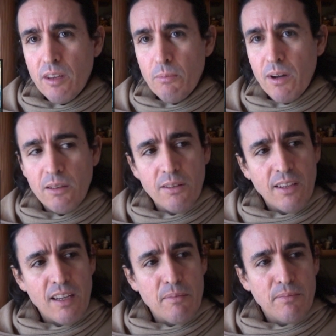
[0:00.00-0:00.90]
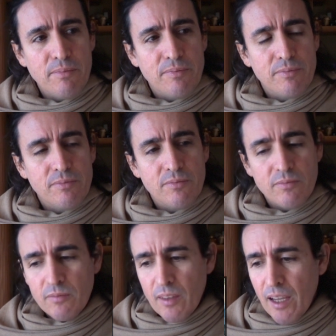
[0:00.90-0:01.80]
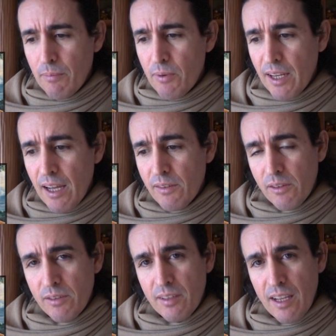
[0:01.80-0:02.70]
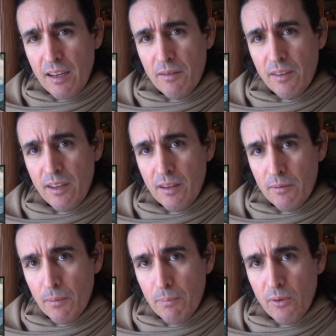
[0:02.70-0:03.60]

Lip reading: in the Bhagavatam and bring out the